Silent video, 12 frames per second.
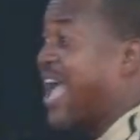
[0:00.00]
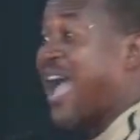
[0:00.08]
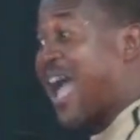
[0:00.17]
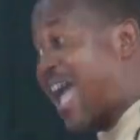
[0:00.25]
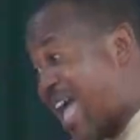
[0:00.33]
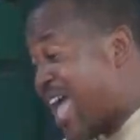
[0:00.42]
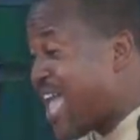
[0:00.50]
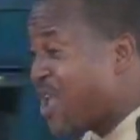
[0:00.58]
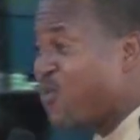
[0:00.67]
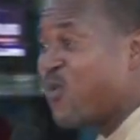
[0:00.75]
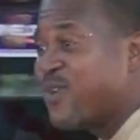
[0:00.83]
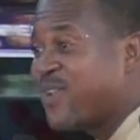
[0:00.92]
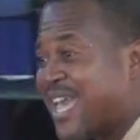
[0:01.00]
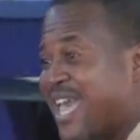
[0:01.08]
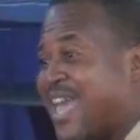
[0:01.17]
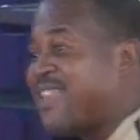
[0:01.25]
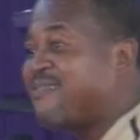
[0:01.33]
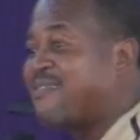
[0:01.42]
I will
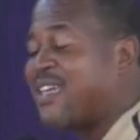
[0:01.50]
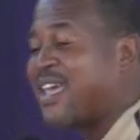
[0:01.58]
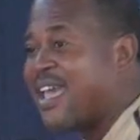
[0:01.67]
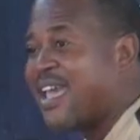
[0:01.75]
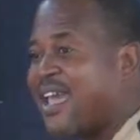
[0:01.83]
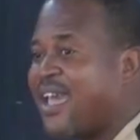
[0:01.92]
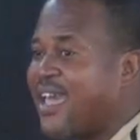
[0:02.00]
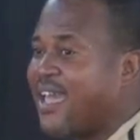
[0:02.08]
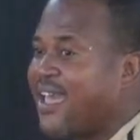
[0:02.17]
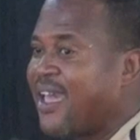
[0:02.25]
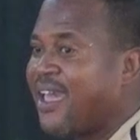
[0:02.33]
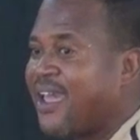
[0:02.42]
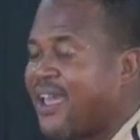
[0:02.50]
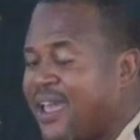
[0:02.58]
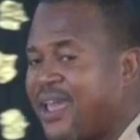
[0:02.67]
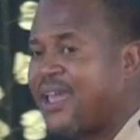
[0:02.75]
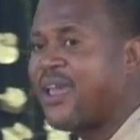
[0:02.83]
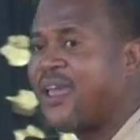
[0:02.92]
get there.
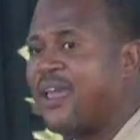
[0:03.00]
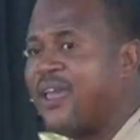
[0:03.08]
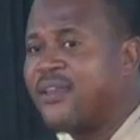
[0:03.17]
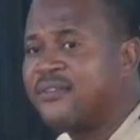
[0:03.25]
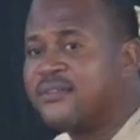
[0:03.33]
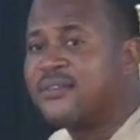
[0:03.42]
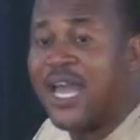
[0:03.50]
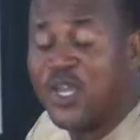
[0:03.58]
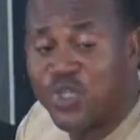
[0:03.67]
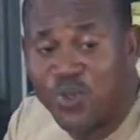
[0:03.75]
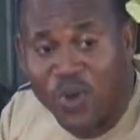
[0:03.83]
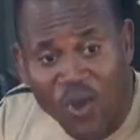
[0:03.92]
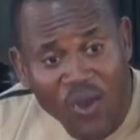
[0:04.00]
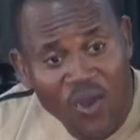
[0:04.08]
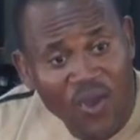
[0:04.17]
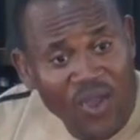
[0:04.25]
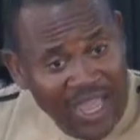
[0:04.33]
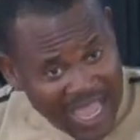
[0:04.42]
Are you sure?
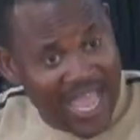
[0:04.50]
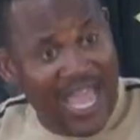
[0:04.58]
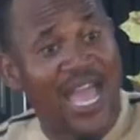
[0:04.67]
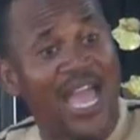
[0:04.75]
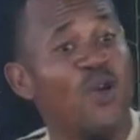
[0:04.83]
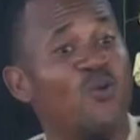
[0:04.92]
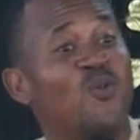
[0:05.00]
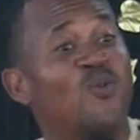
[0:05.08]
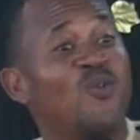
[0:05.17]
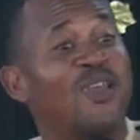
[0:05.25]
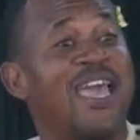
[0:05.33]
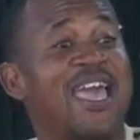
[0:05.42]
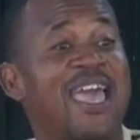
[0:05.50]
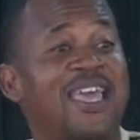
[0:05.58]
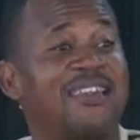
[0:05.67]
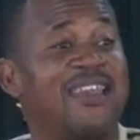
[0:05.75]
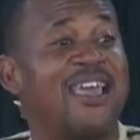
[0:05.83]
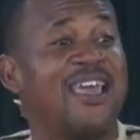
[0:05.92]
I will get
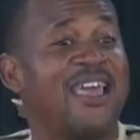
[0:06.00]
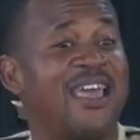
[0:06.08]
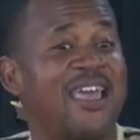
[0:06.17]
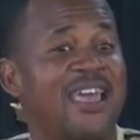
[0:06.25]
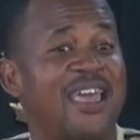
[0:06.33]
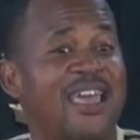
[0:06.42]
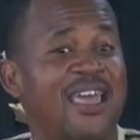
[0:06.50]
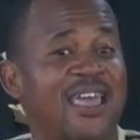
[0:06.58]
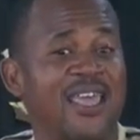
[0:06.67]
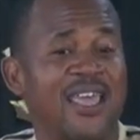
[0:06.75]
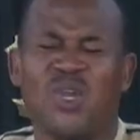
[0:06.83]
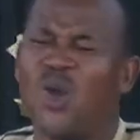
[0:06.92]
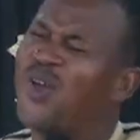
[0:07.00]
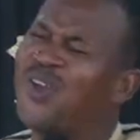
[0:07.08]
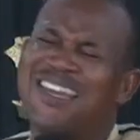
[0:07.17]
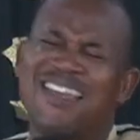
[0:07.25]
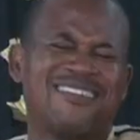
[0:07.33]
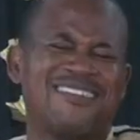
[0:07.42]
there. God
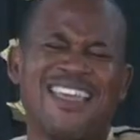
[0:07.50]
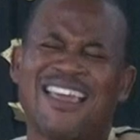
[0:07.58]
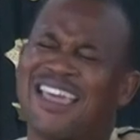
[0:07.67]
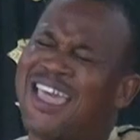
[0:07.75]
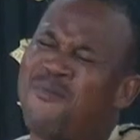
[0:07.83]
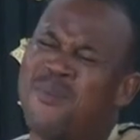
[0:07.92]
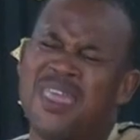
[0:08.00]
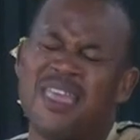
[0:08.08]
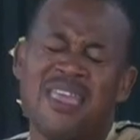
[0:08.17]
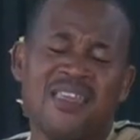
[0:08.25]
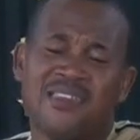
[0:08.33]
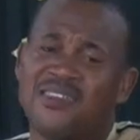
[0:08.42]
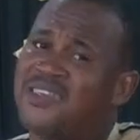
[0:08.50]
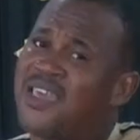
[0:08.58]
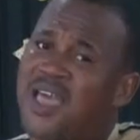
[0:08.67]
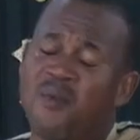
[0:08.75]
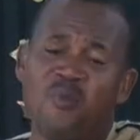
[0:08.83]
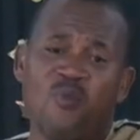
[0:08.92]
is taking me
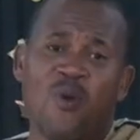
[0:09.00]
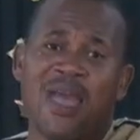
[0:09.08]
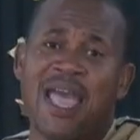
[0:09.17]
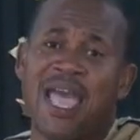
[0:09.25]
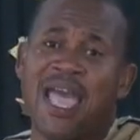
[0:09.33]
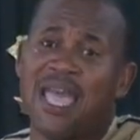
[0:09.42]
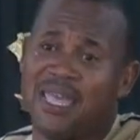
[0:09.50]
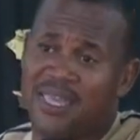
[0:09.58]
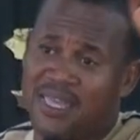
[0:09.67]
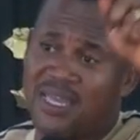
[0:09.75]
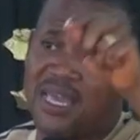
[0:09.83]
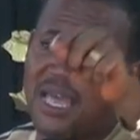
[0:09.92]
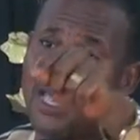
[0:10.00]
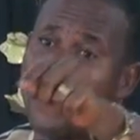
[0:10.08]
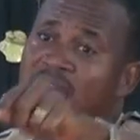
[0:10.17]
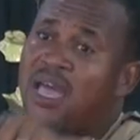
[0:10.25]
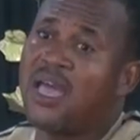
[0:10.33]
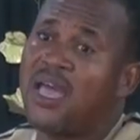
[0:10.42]
somewhere.
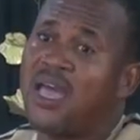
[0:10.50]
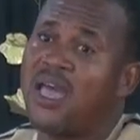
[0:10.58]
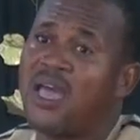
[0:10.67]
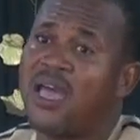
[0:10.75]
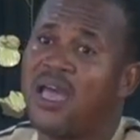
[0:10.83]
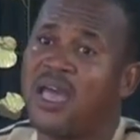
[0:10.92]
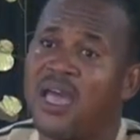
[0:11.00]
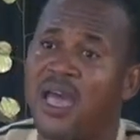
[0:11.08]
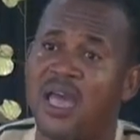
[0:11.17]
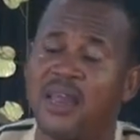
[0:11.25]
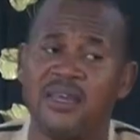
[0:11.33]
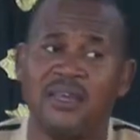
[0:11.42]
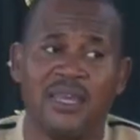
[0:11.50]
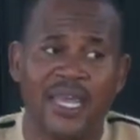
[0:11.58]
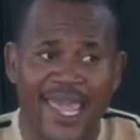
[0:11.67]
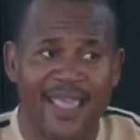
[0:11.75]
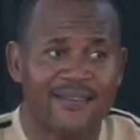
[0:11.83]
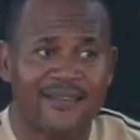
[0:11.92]
God
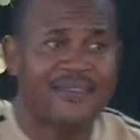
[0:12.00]
is